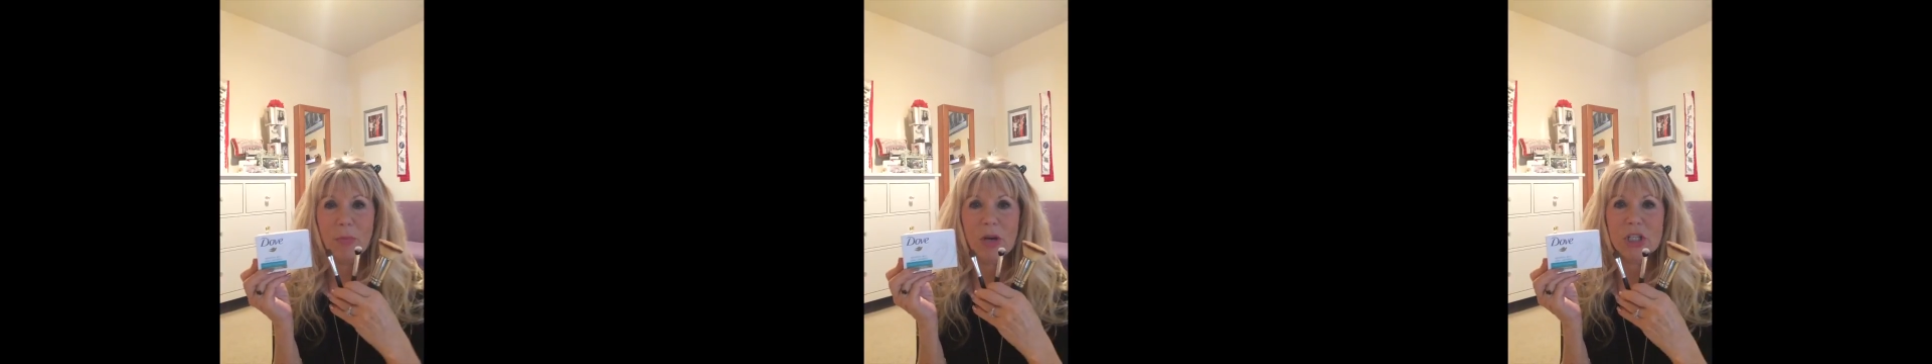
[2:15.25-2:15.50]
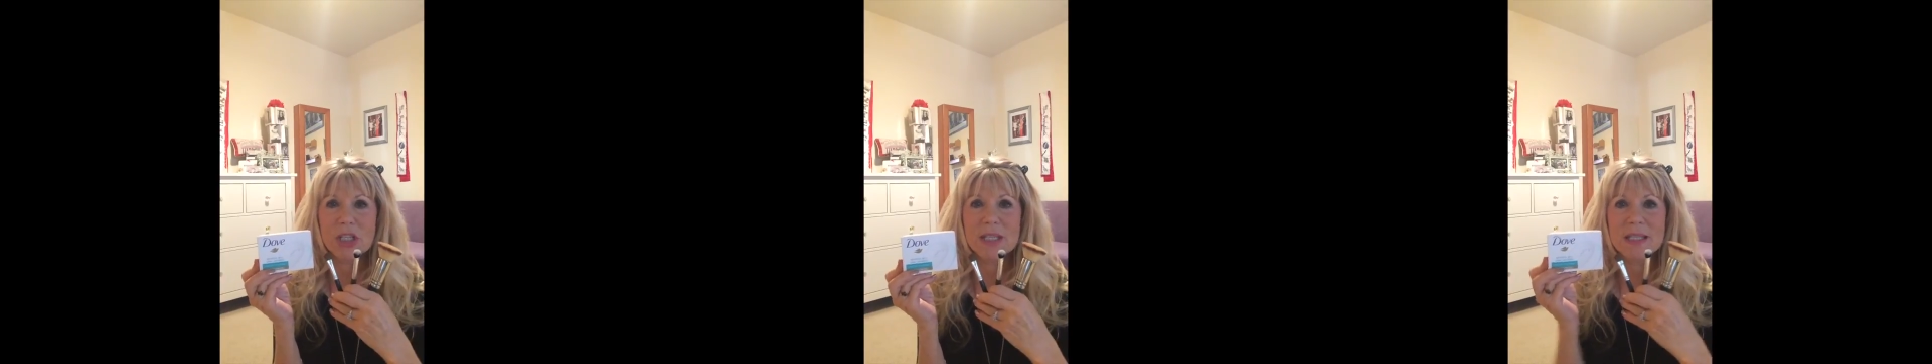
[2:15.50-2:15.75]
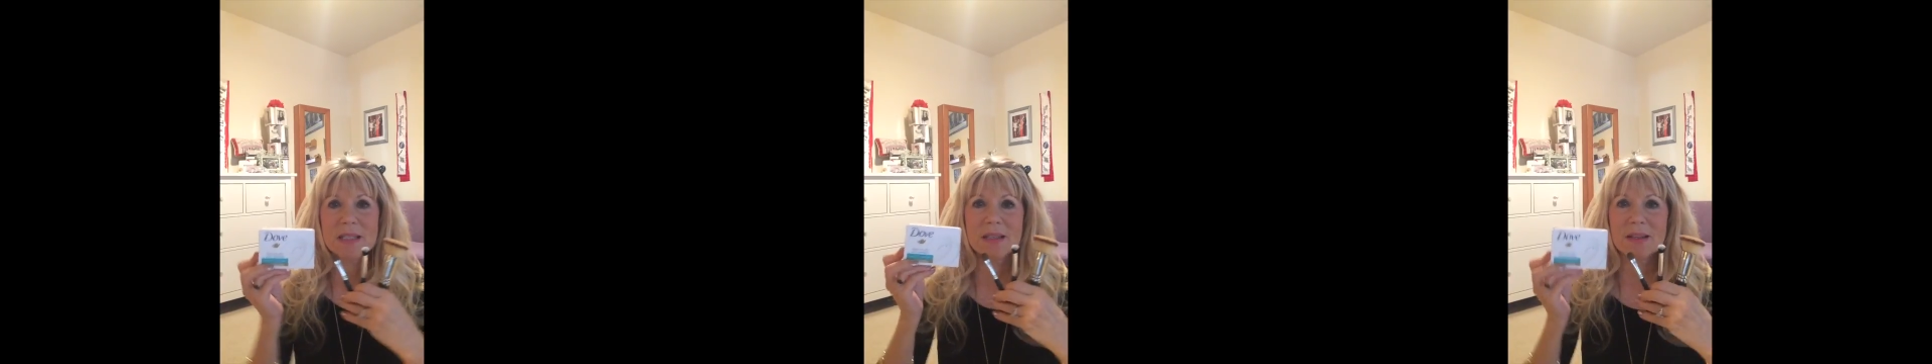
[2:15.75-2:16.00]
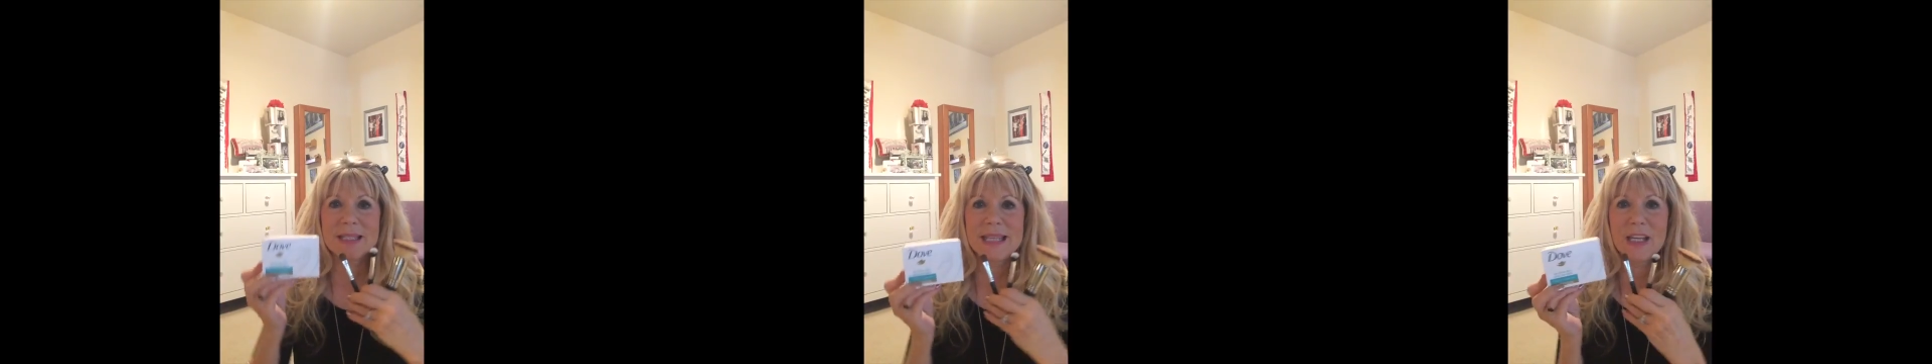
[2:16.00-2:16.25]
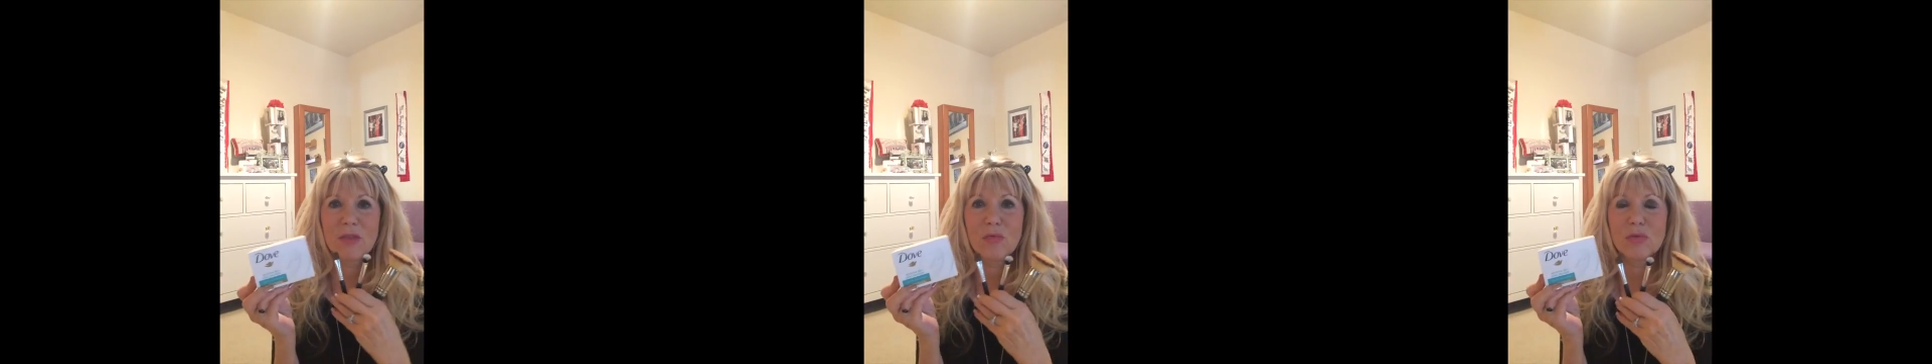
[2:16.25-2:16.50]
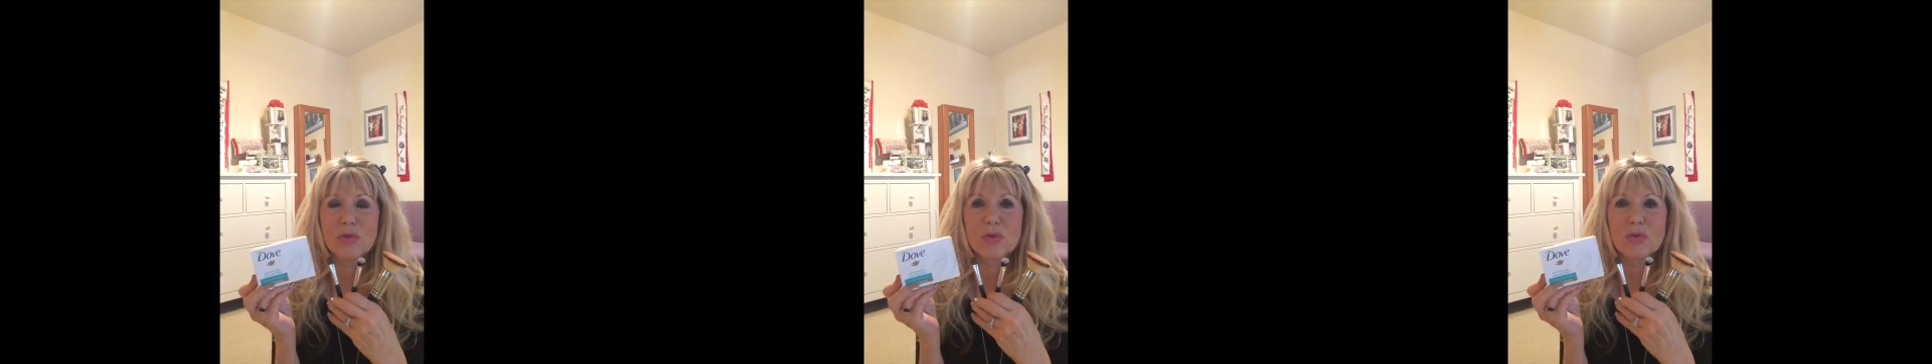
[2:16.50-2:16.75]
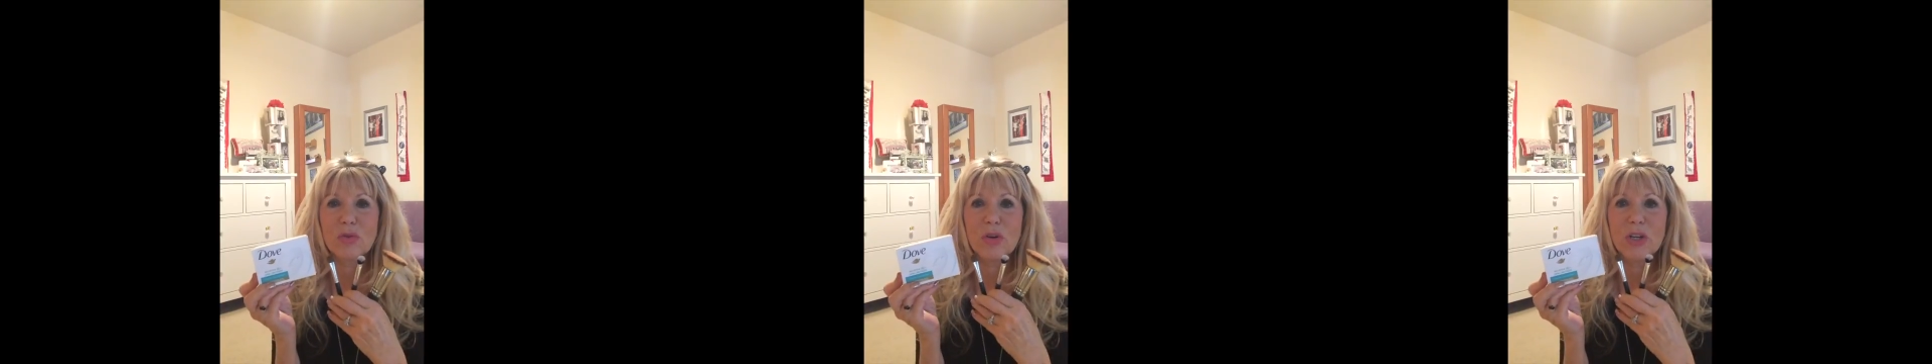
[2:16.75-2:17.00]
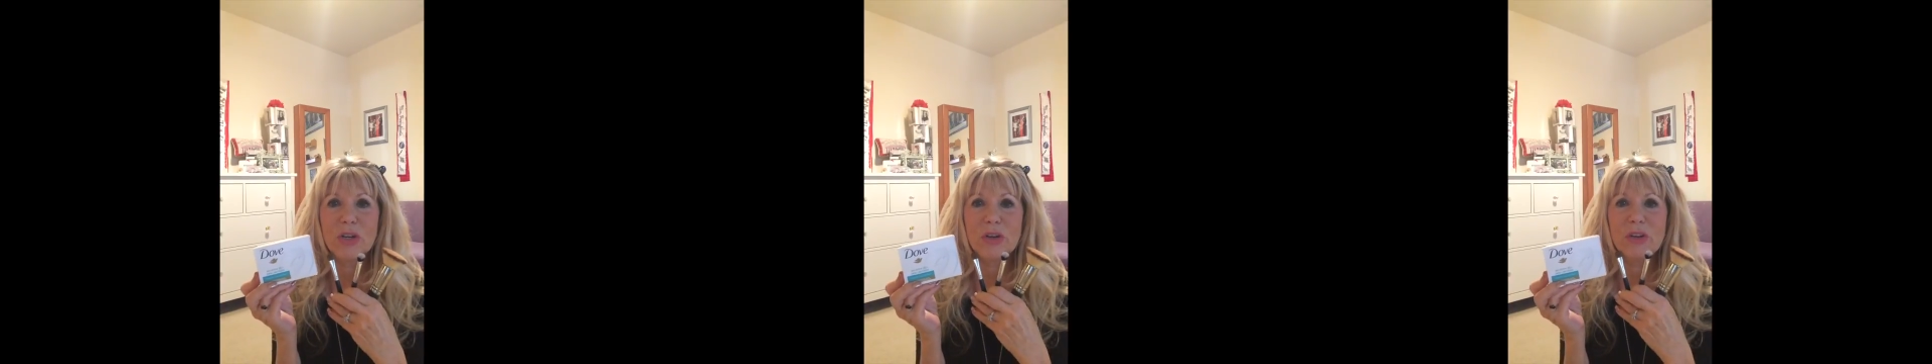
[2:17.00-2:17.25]
brushes, going to take you through the
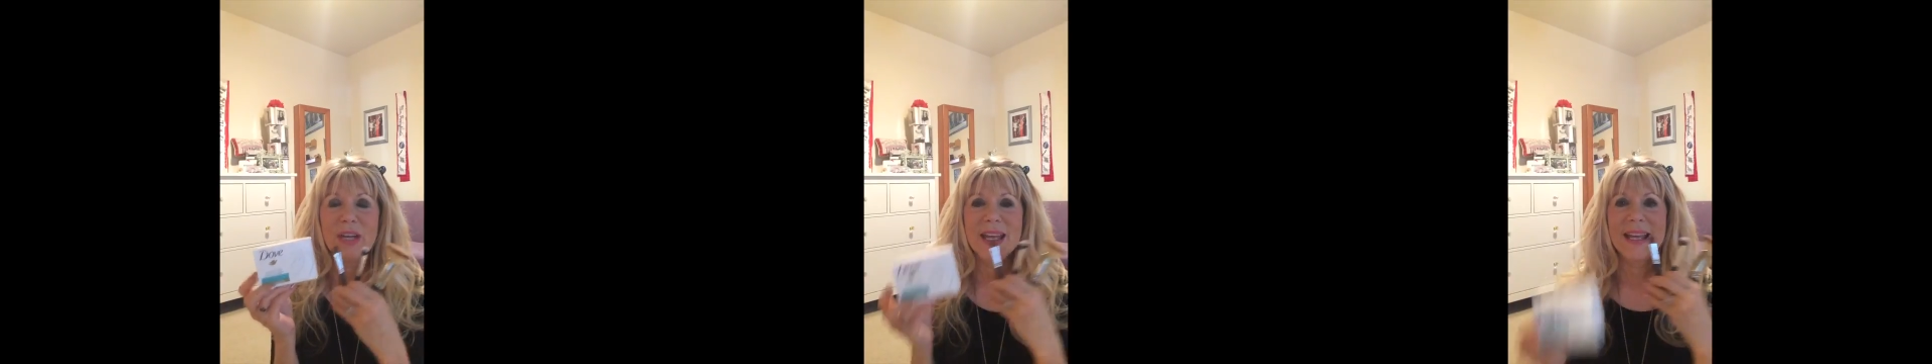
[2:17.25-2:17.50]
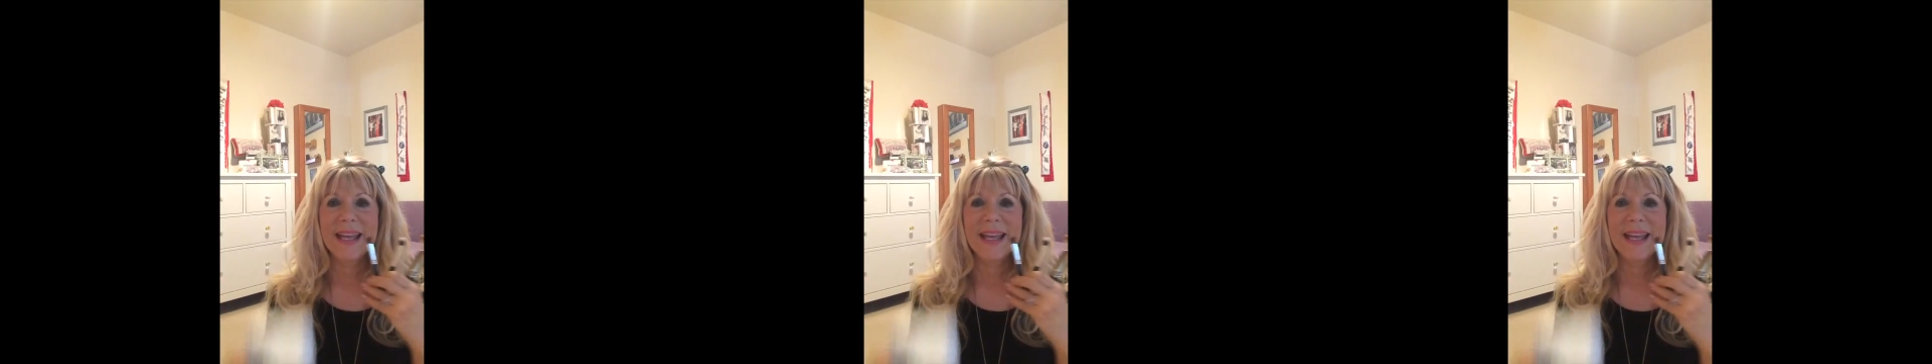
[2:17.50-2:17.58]
tutorial